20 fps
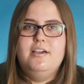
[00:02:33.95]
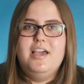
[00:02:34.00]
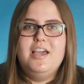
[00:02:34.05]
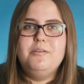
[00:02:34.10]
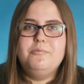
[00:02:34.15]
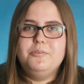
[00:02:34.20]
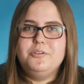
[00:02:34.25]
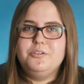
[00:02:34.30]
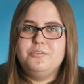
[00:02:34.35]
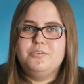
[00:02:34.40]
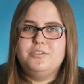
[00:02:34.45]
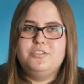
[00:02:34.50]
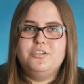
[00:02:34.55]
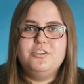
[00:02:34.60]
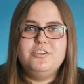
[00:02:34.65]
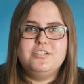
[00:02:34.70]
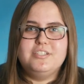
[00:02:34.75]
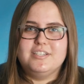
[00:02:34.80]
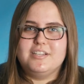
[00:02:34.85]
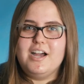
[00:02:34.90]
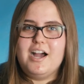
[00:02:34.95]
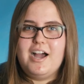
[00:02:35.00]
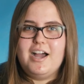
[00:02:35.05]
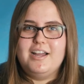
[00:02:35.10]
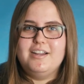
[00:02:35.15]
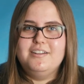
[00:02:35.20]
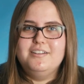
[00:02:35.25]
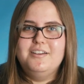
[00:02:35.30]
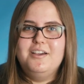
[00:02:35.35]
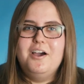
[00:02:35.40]
And when you return to
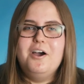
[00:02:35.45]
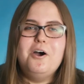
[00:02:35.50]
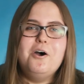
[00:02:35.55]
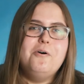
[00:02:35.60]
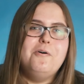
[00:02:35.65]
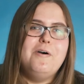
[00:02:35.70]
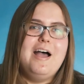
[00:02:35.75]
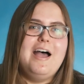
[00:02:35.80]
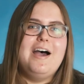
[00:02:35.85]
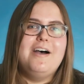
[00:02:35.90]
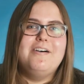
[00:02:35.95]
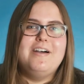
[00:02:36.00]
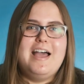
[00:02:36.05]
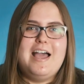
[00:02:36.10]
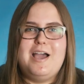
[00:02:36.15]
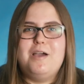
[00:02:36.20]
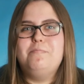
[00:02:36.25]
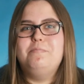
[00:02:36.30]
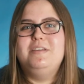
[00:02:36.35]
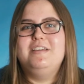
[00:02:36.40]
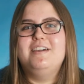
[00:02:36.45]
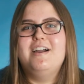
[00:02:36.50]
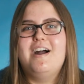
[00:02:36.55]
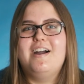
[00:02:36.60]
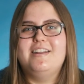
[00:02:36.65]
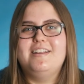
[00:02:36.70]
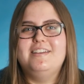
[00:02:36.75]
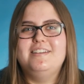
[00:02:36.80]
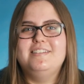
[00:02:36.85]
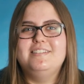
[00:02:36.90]
God, oh, how happy
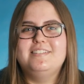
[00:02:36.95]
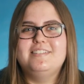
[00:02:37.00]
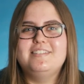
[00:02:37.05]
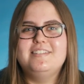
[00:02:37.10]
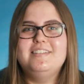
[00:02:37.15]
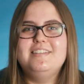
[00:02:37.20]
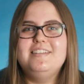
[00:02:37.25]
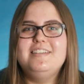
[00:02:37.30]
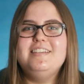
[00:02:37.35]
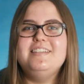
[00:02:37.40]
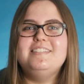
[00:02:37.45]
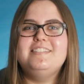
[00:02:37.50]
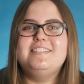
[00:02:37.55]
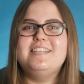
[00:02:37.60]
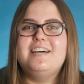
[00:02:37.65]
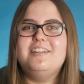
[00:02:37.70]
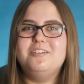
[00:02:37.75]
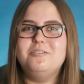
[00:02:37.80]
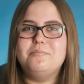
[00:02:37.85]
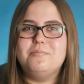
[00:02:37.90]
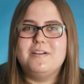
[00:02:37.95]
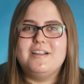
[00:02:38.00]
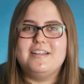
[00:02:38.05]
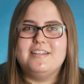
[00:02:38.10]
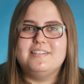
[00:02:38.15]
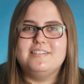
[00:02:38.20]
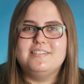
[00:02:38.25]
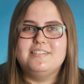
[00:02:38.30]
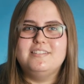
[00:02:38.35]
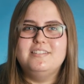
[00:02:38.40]
God is. He
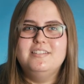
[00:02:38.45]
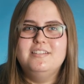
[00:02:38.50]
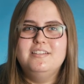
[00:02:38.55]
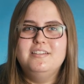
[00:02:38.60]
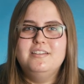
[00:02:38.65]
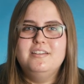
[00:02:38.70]
celebrates.